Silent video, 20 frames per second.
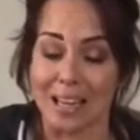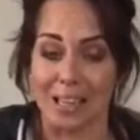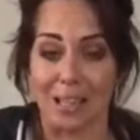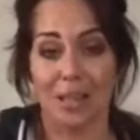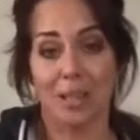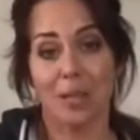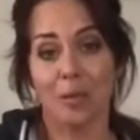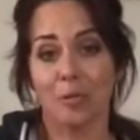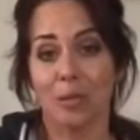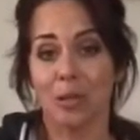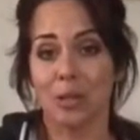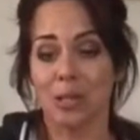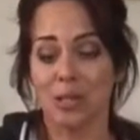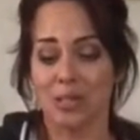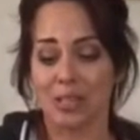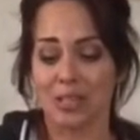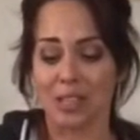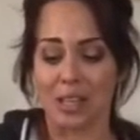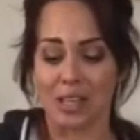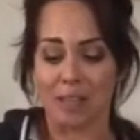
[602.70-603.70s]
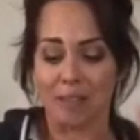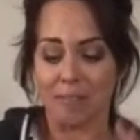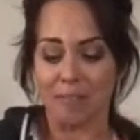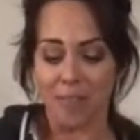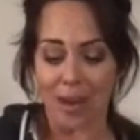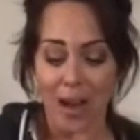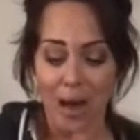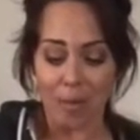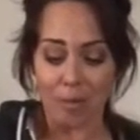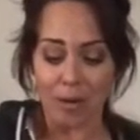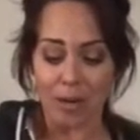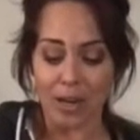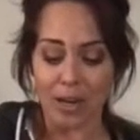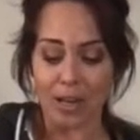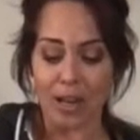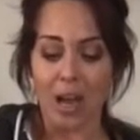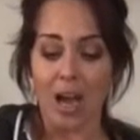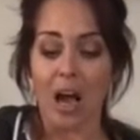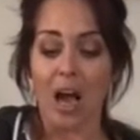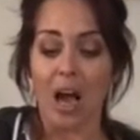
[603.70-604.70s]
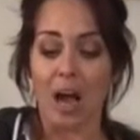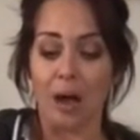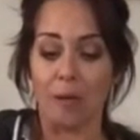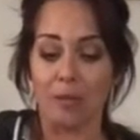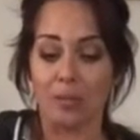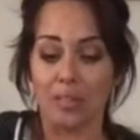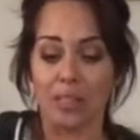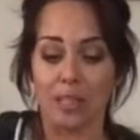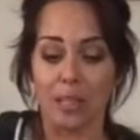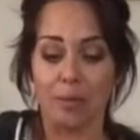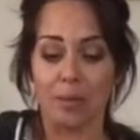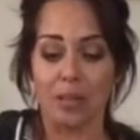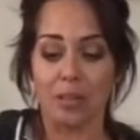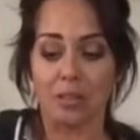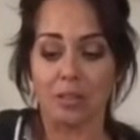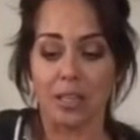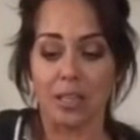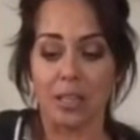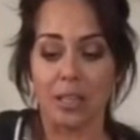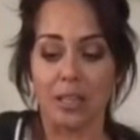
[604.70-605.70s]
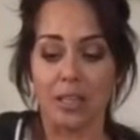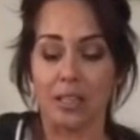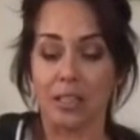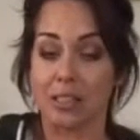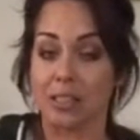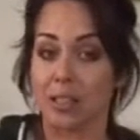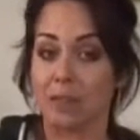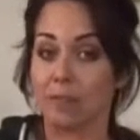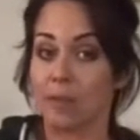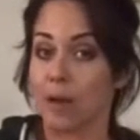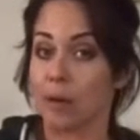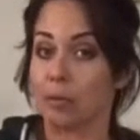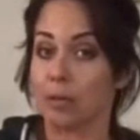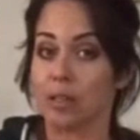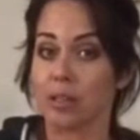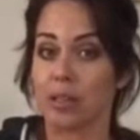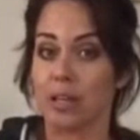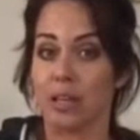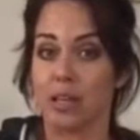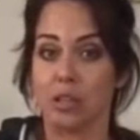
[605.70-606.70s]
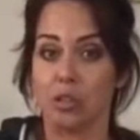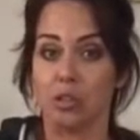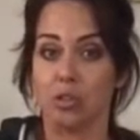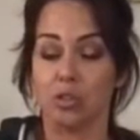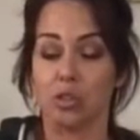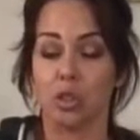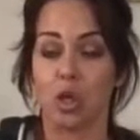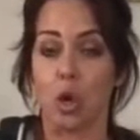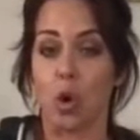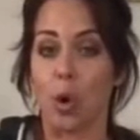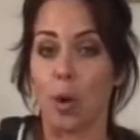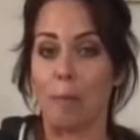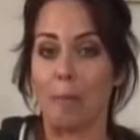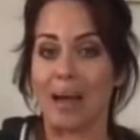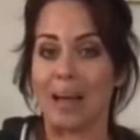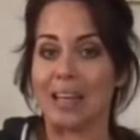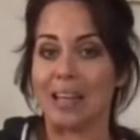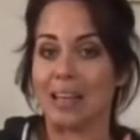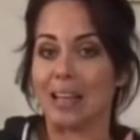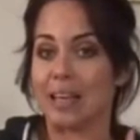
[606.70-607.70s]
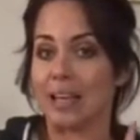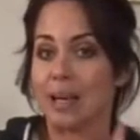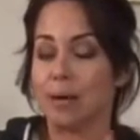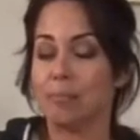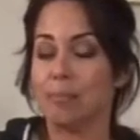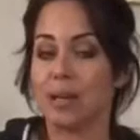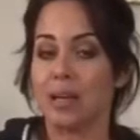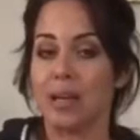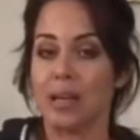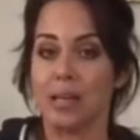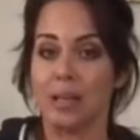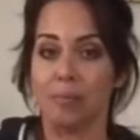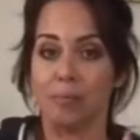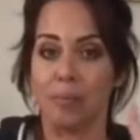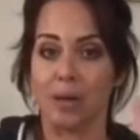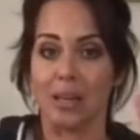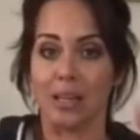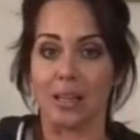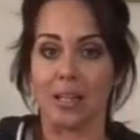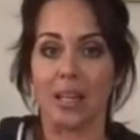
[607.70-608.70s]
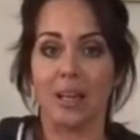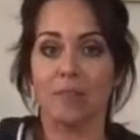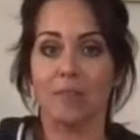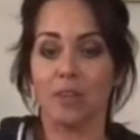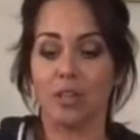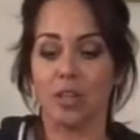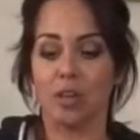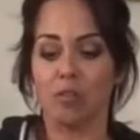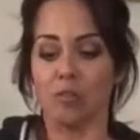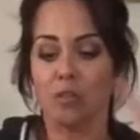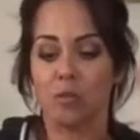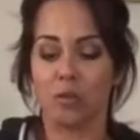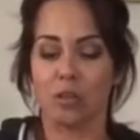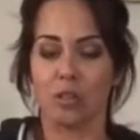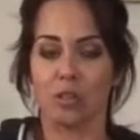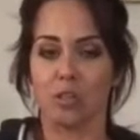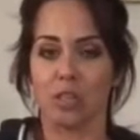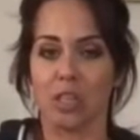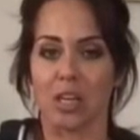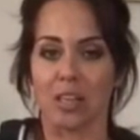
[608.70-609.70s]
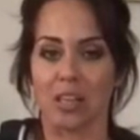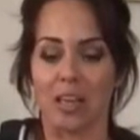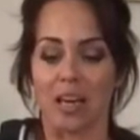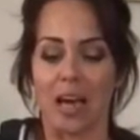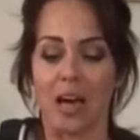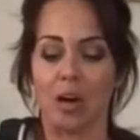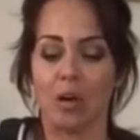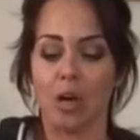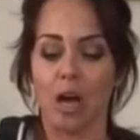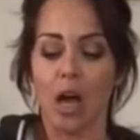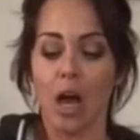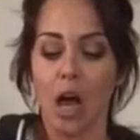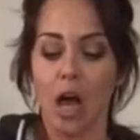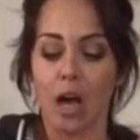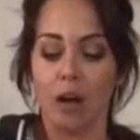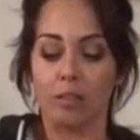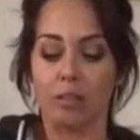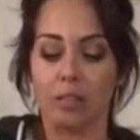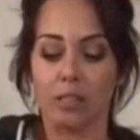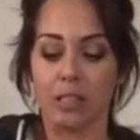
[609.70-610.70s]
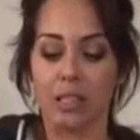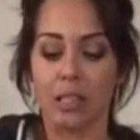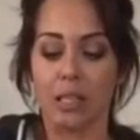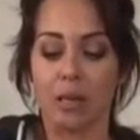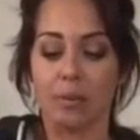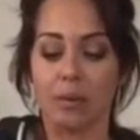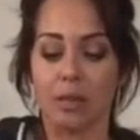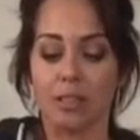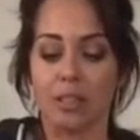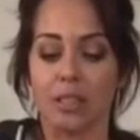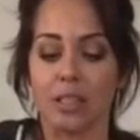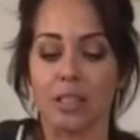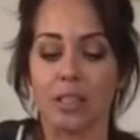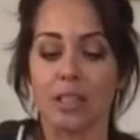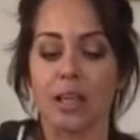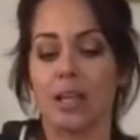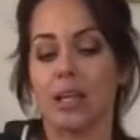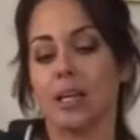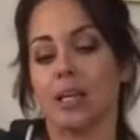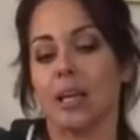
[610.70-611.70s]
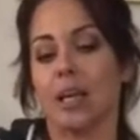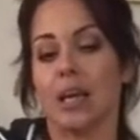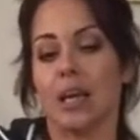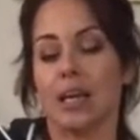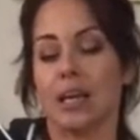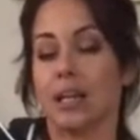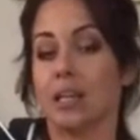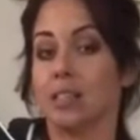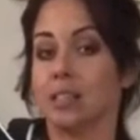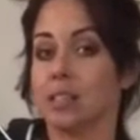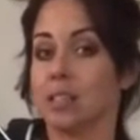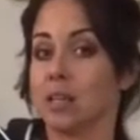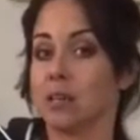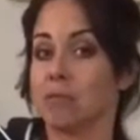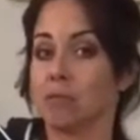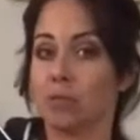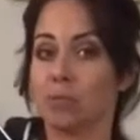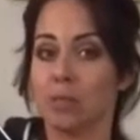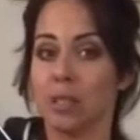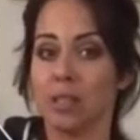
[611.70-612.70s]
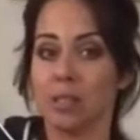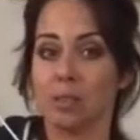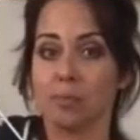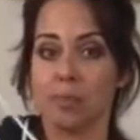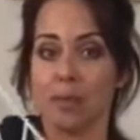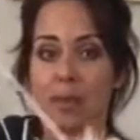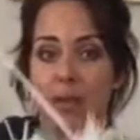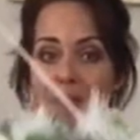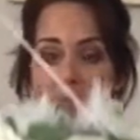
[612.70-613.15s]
anything with this, like fabric. I was thinking about taking the same fabric that I used on my lamp in my lamp video, if you want to go check that out. I was thinking about taking that and hanging some from this, but